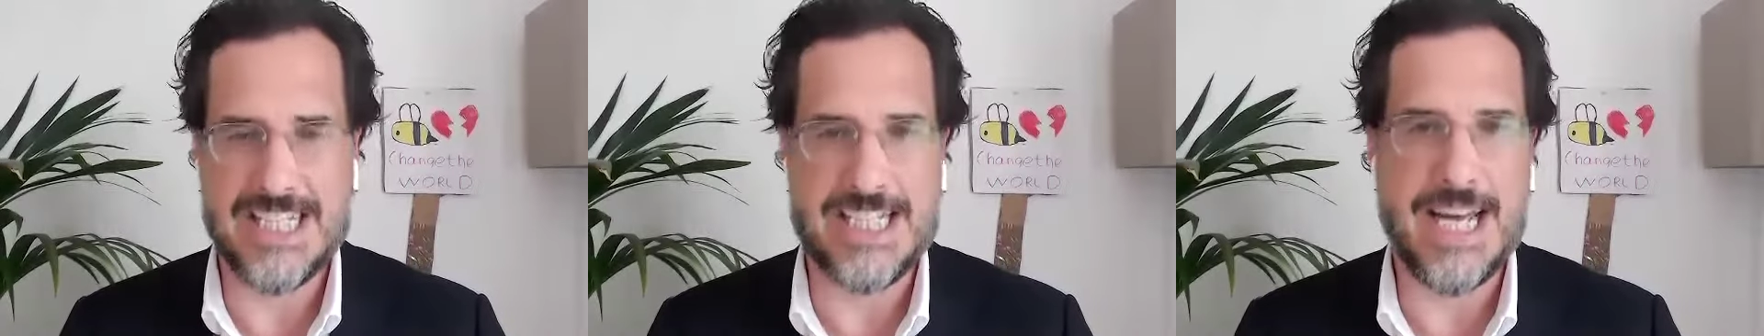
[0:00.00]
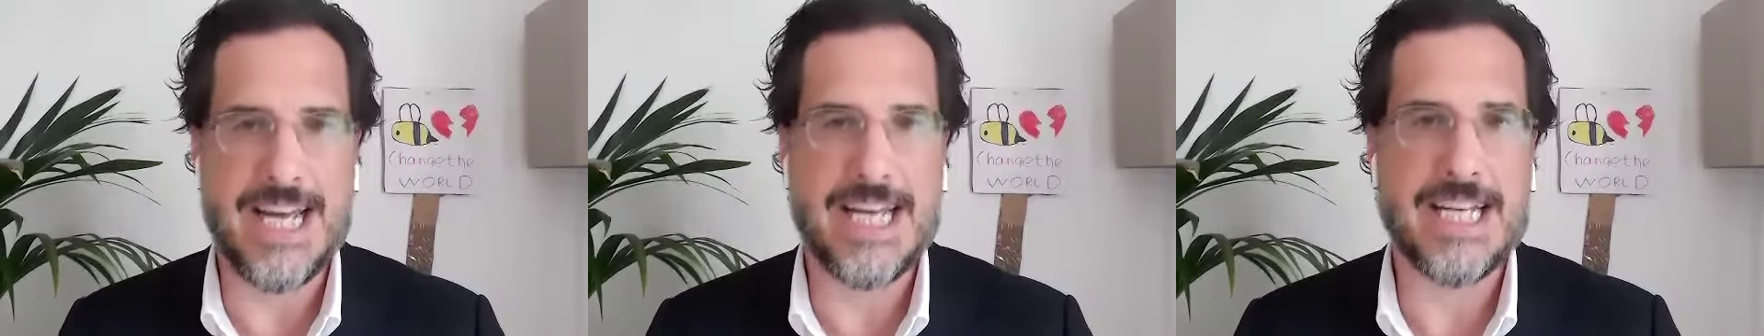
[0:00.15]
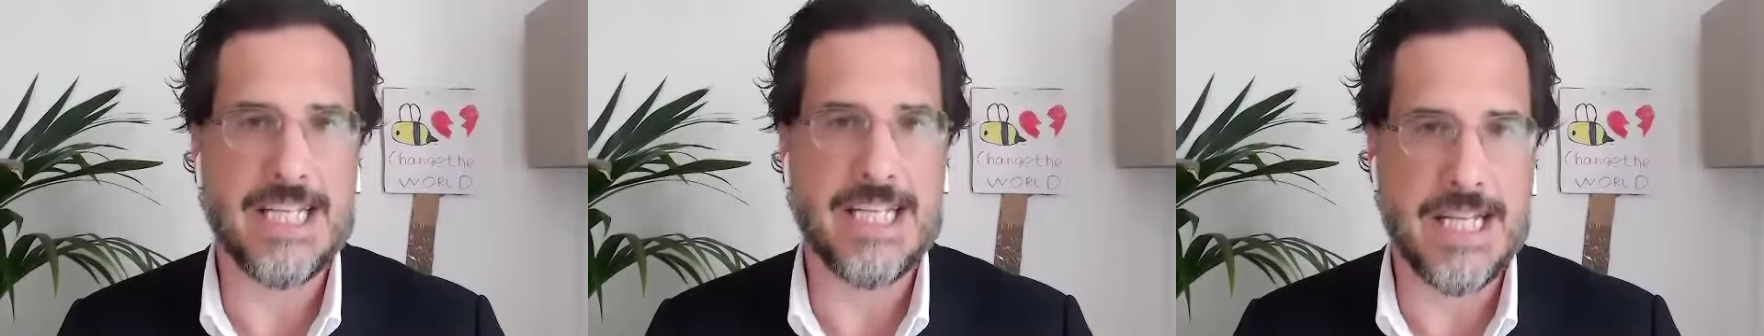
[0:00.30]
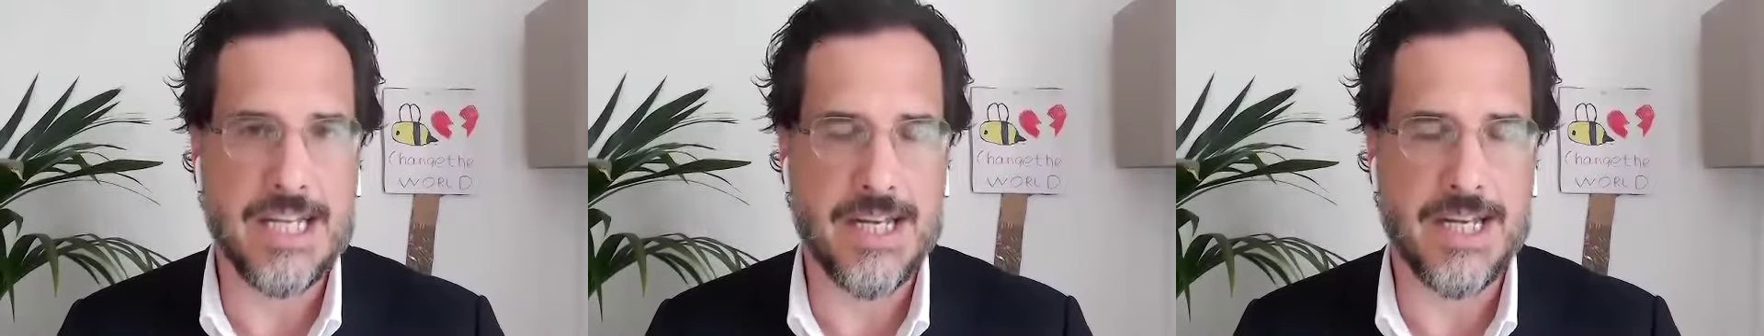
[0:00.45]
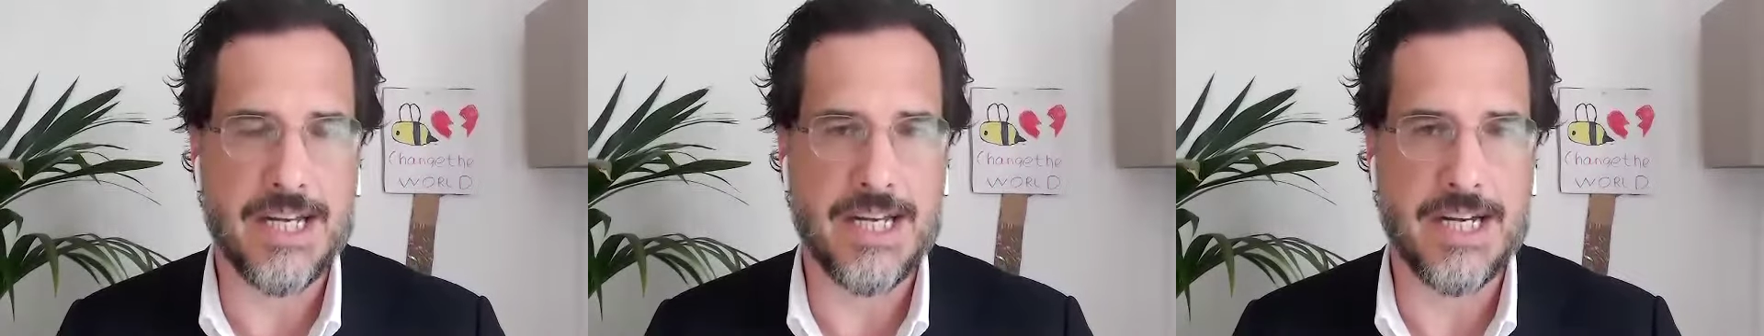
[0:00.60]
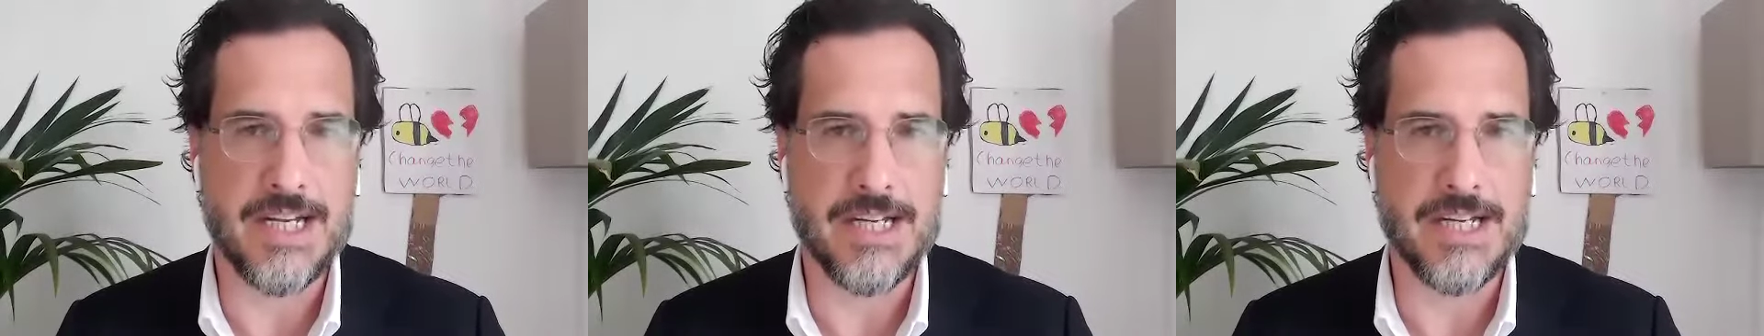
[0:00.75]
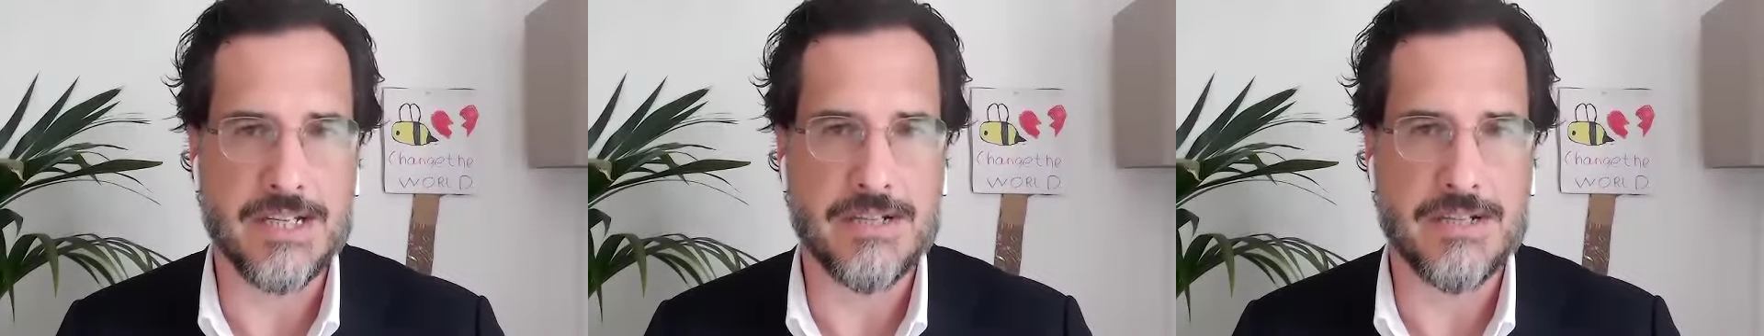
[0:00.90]
deadly than
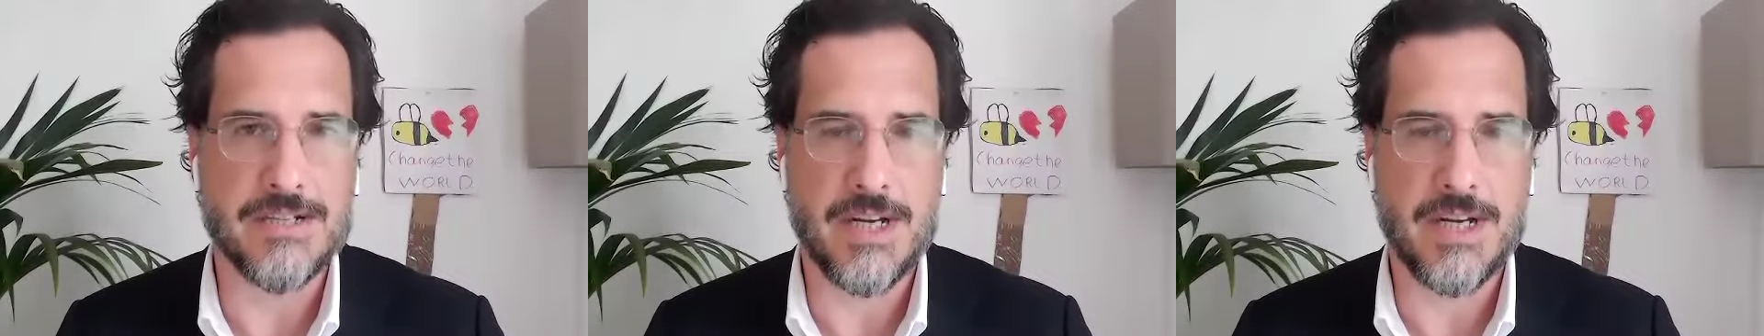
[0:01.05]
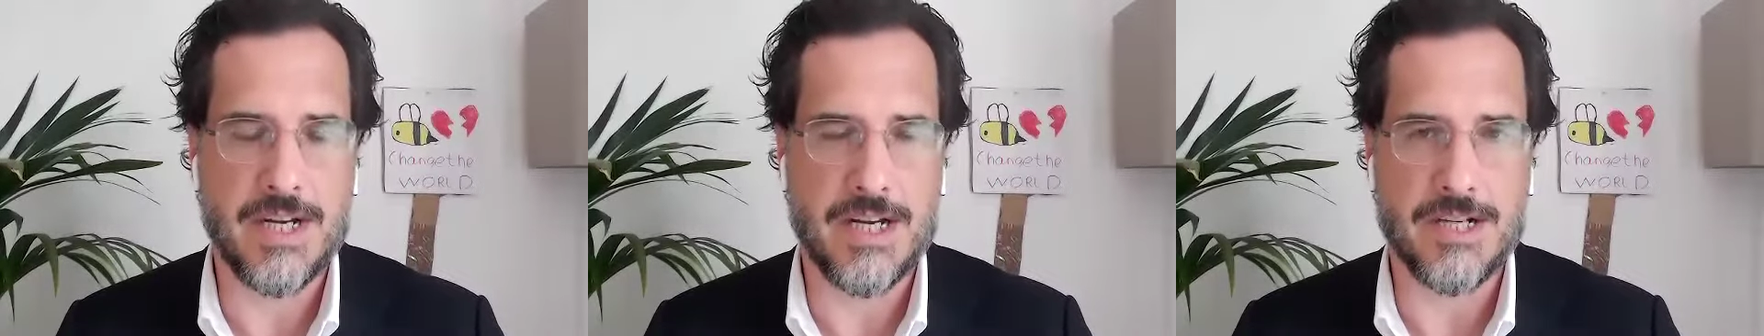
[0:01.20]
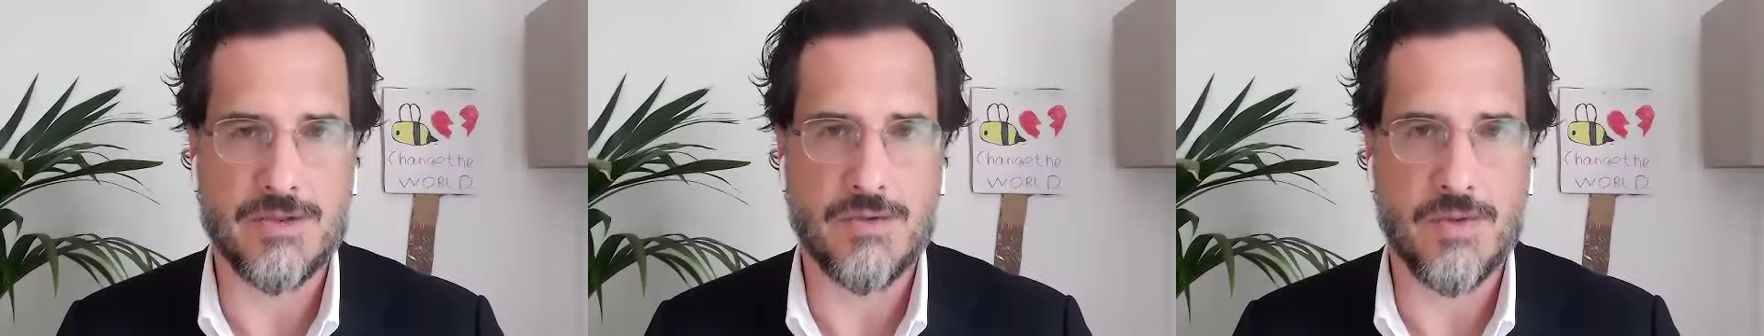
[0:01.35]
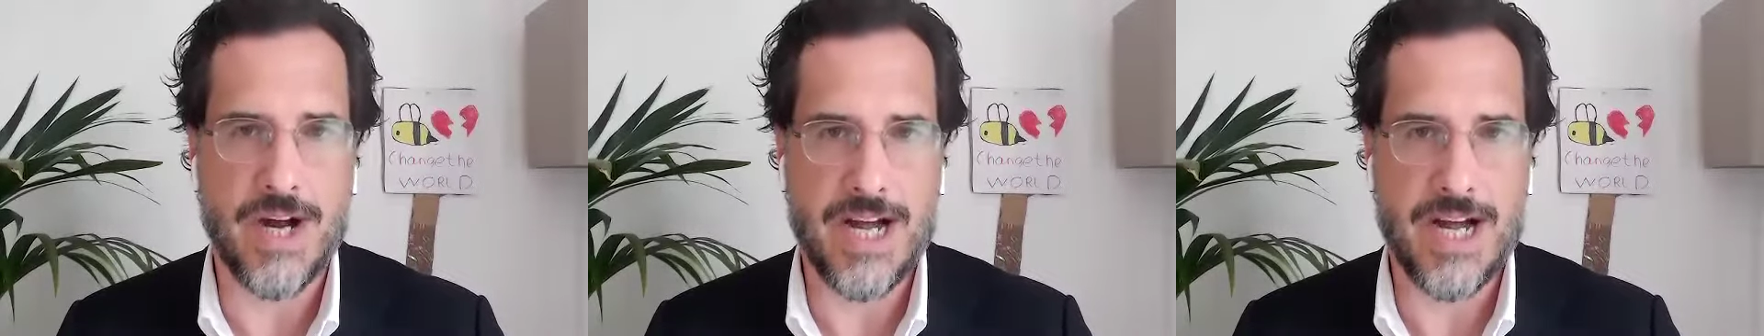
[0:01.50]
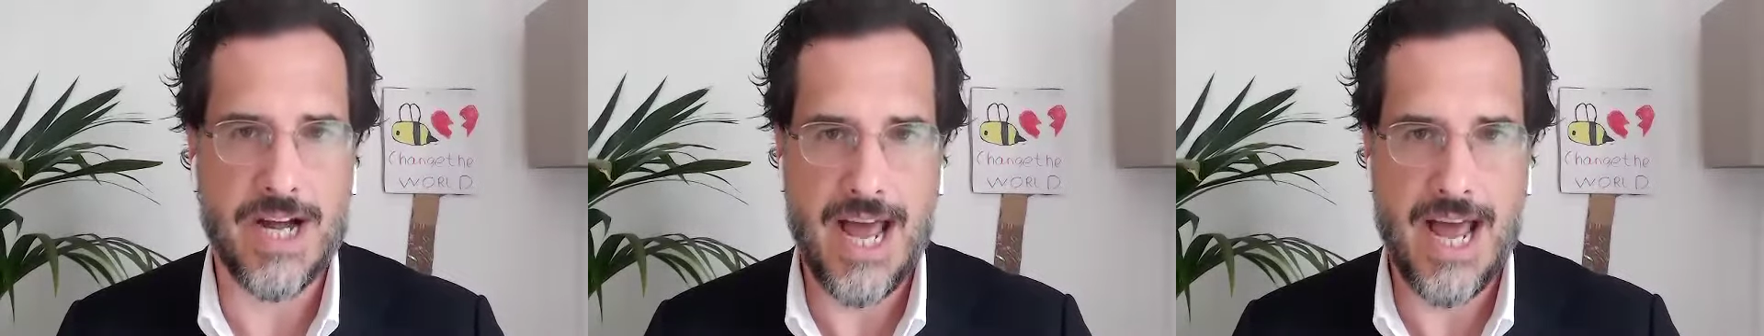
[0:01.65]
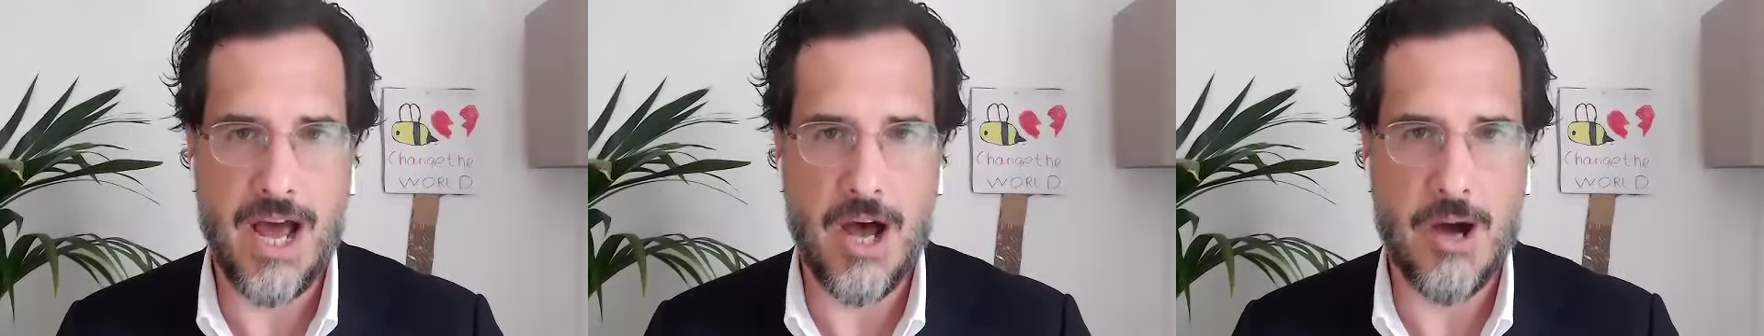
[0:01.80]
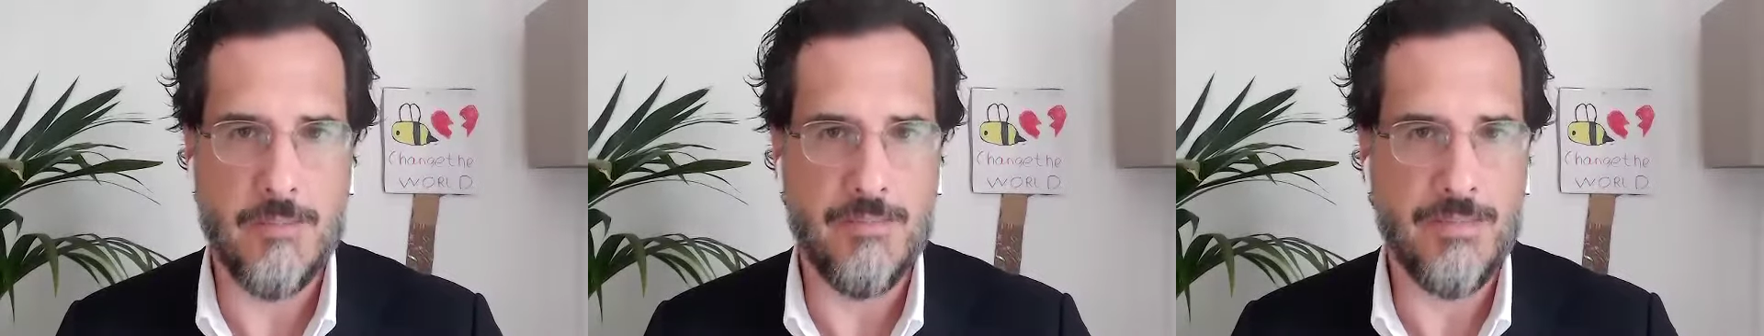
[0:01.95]
it is right
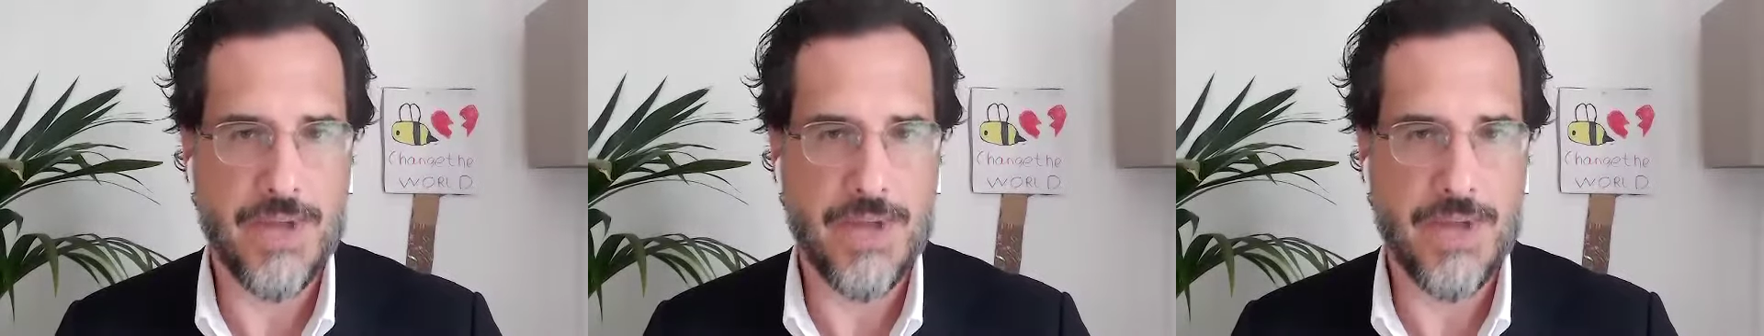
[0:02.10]
now.